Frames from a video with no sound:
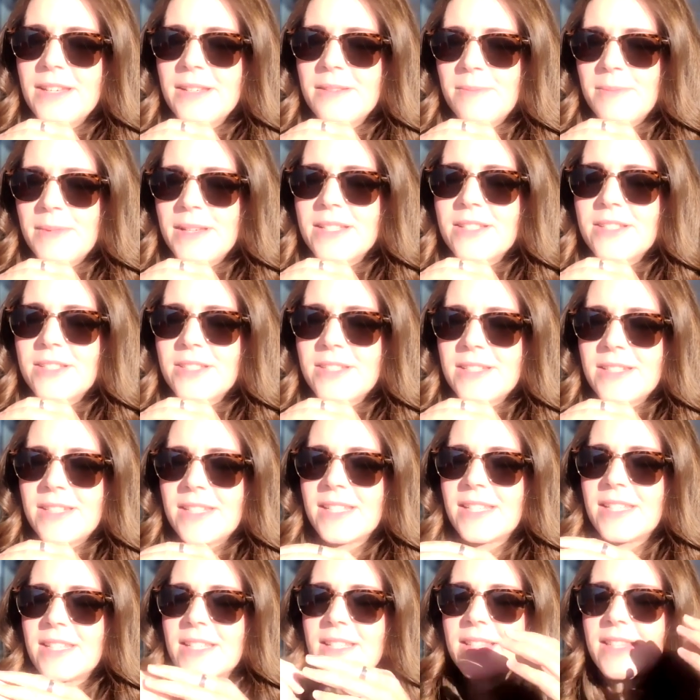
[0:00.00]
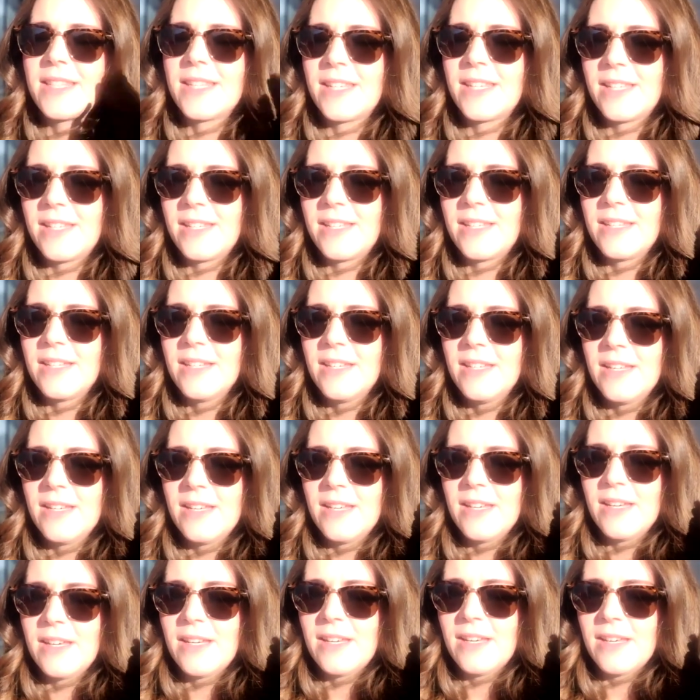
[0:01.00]
mentioning it, the
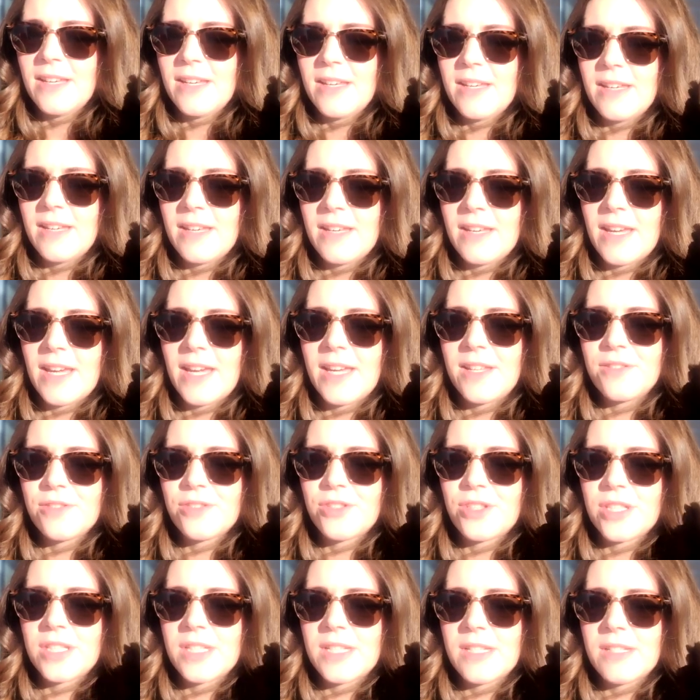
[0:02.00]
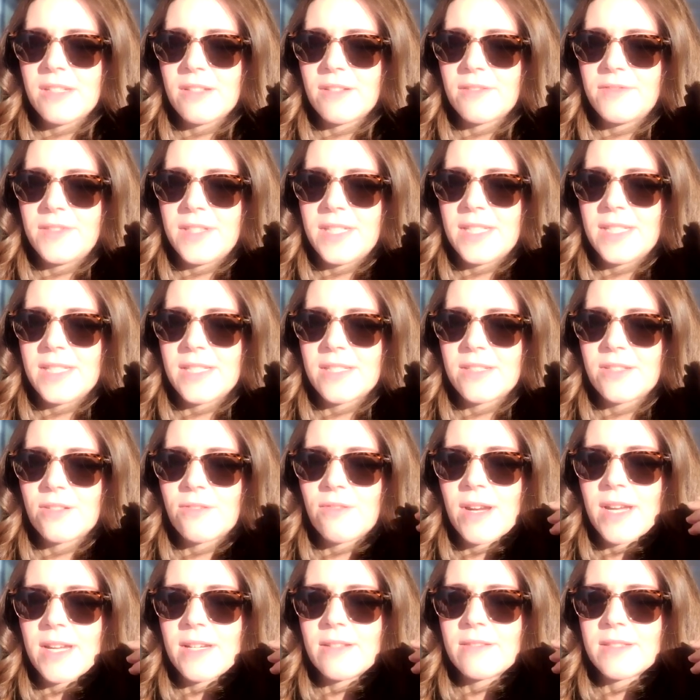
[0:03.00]
energy of needing to
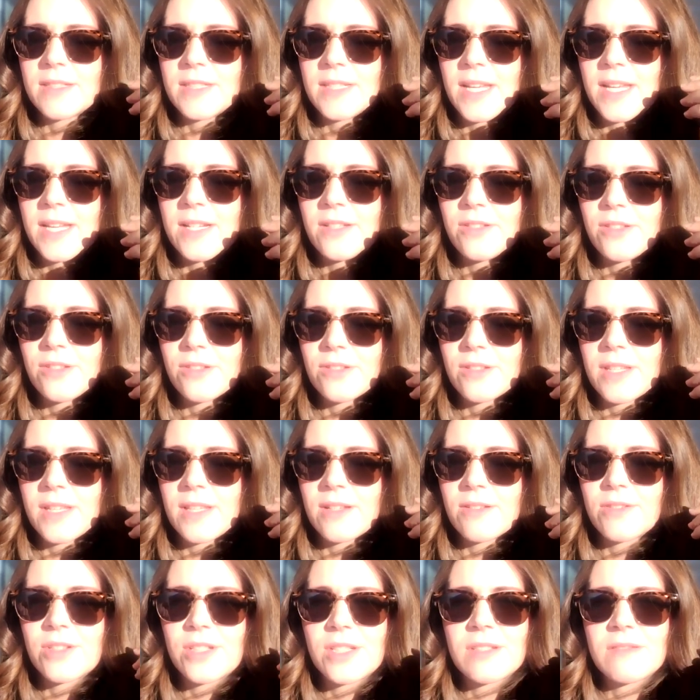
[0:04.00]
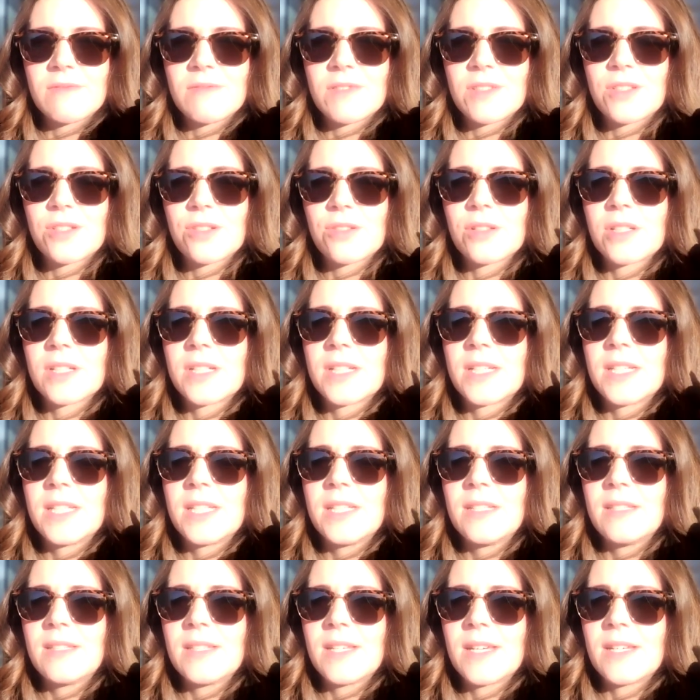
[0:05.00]
ground in nature, the energy of the
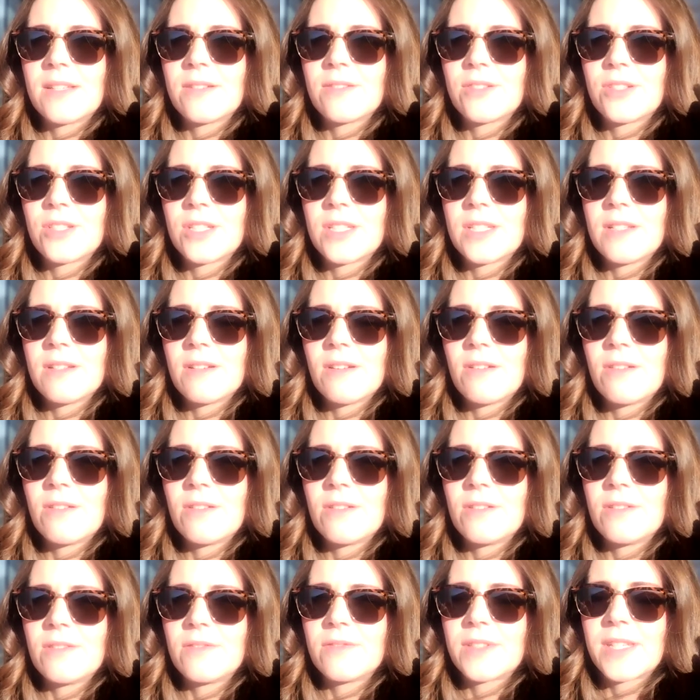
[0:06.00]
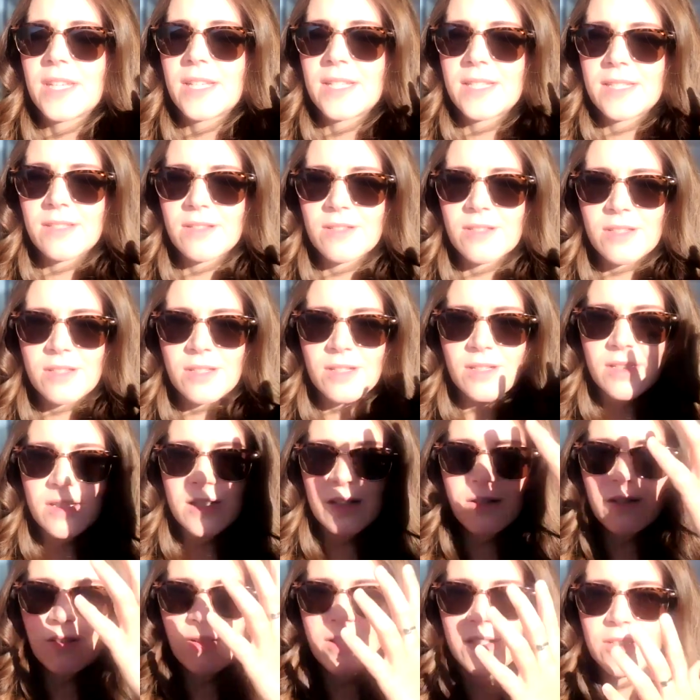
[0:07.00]
tree, the energy of getting sun
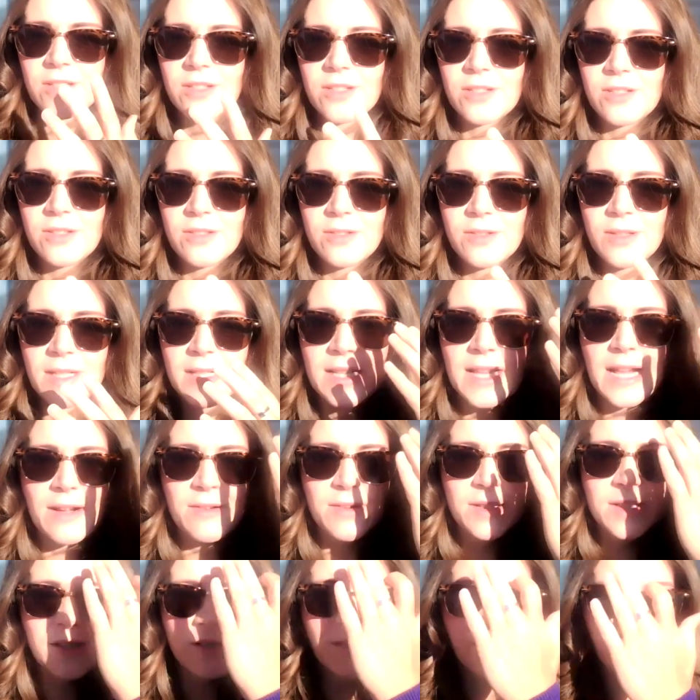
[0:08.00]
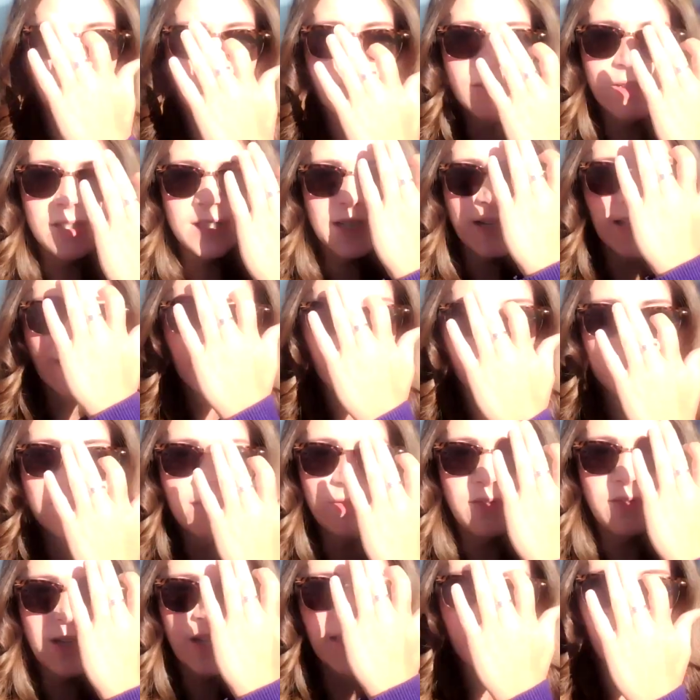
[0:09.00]
on you, allowing the sun to
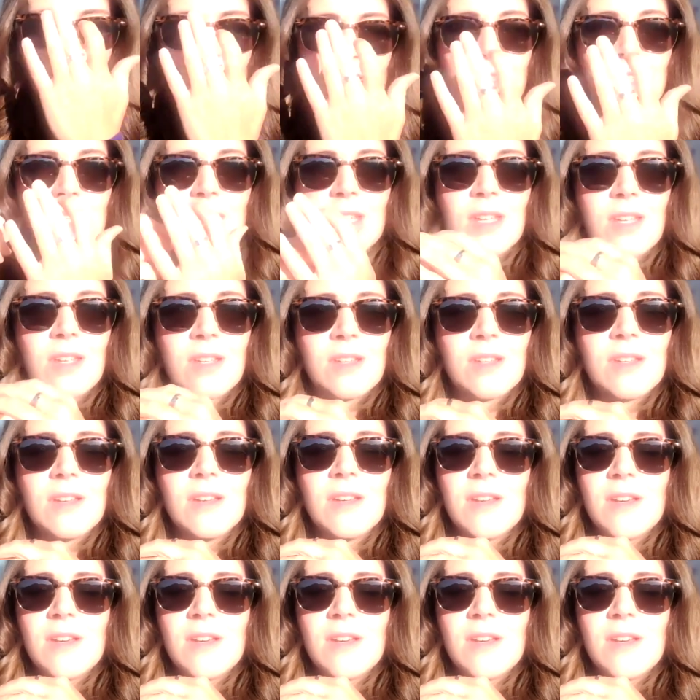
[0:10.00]
activate the